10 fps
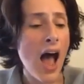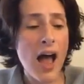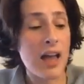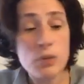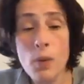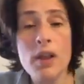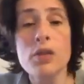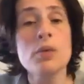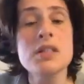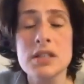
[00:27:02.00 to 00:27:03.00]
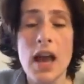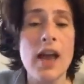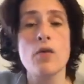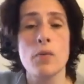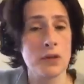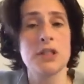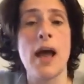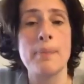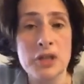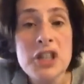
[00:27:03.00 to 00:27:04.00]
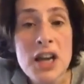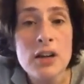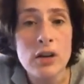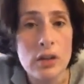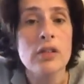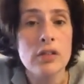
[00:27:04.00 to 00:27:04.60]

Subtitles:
it's one of the reasons I have almost stopped the channel,